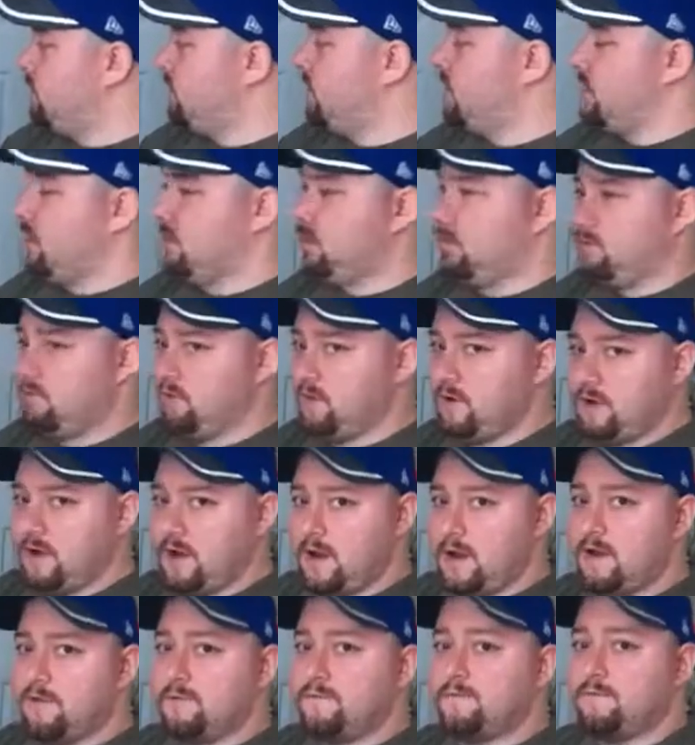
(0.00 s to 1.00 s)
and 3
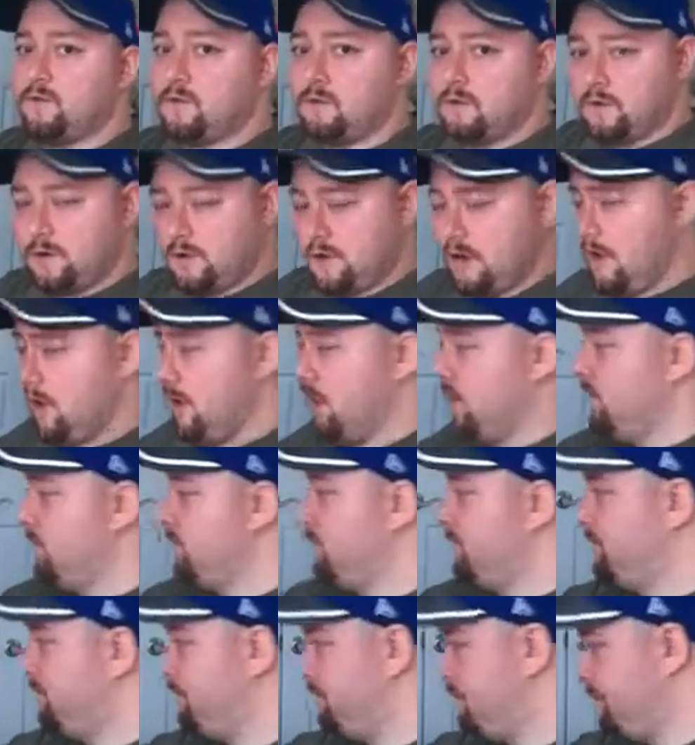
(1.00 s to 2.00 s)
and 4 and.
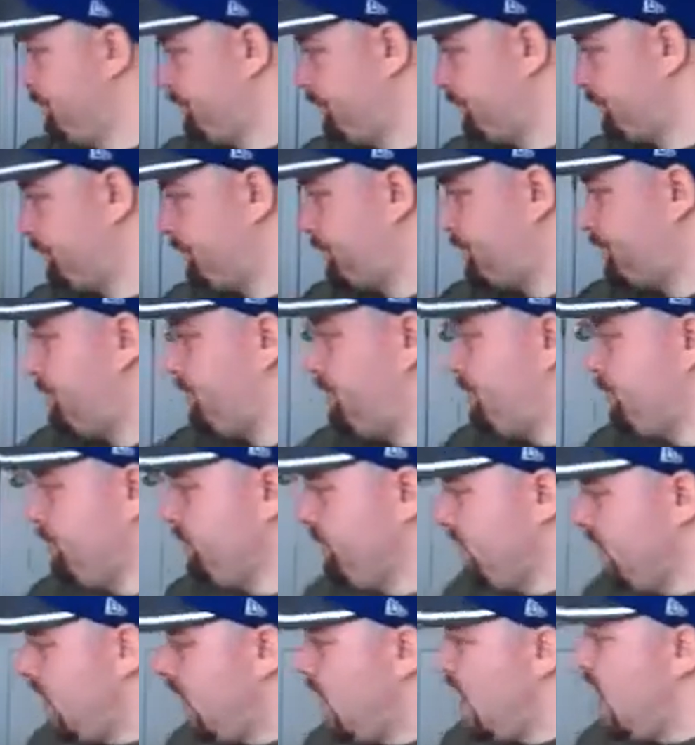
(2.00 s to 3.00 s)

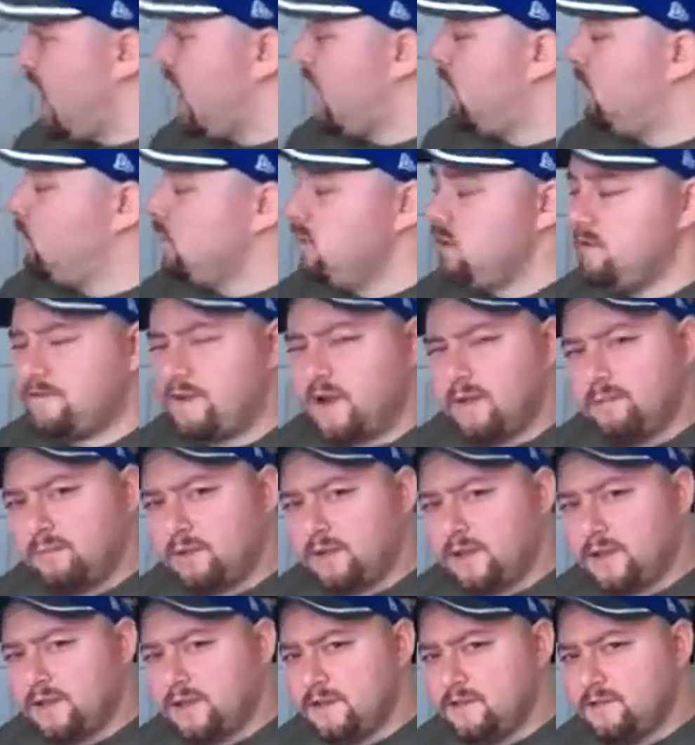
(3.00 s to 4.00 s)
I wonder if I
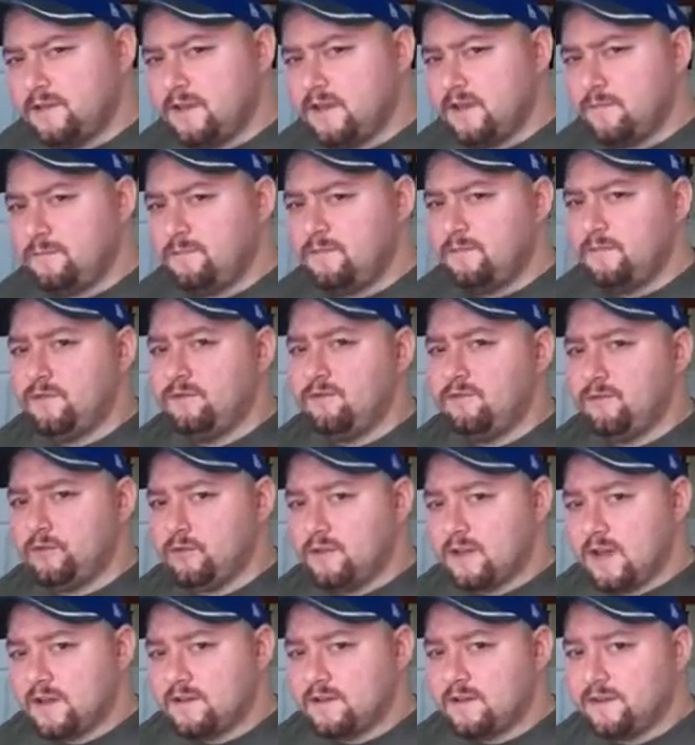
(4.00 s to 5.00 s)
play the tip if you
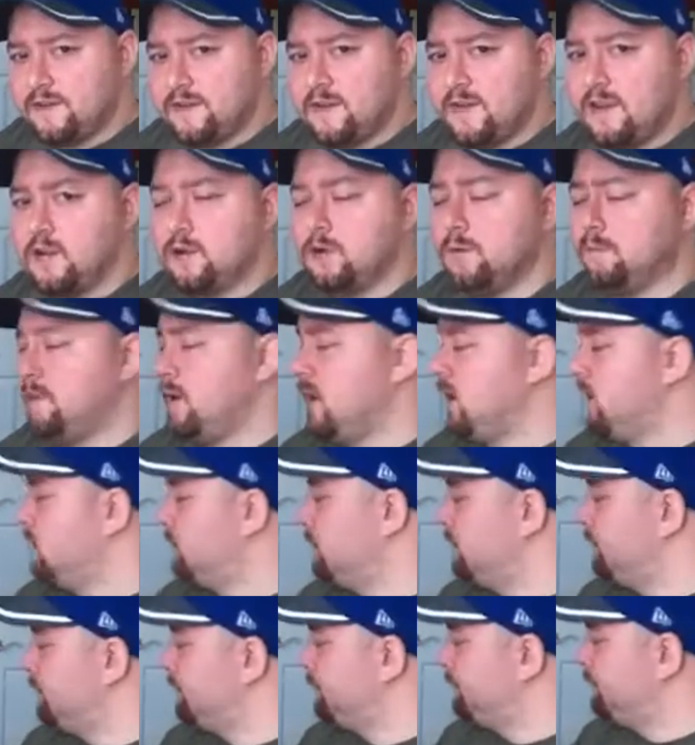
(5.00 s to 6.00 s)
guys can hear
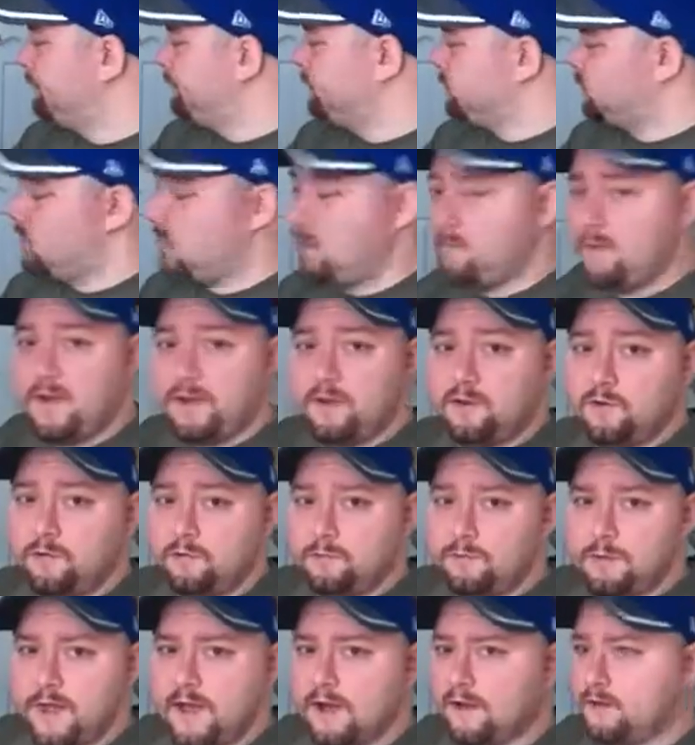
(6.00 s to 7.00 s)
better. So I might do
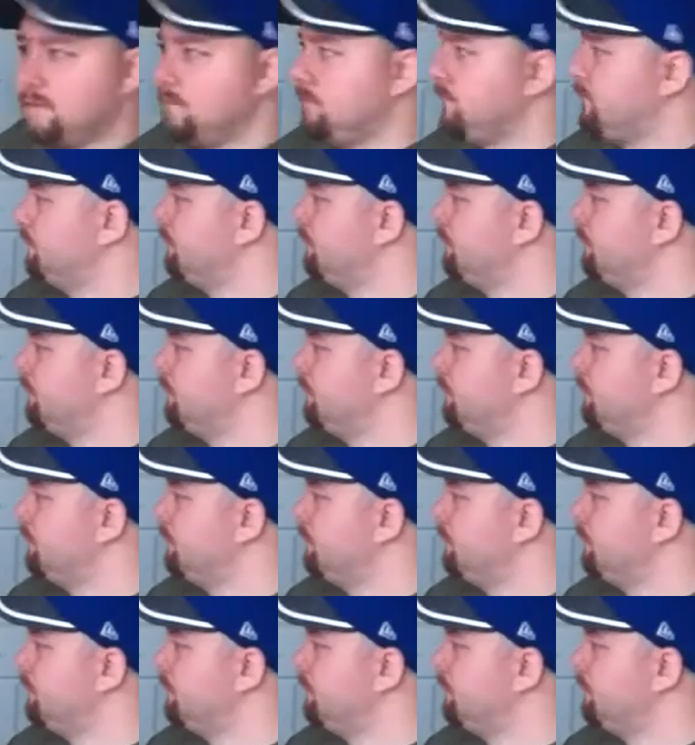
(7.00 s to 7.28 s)
that.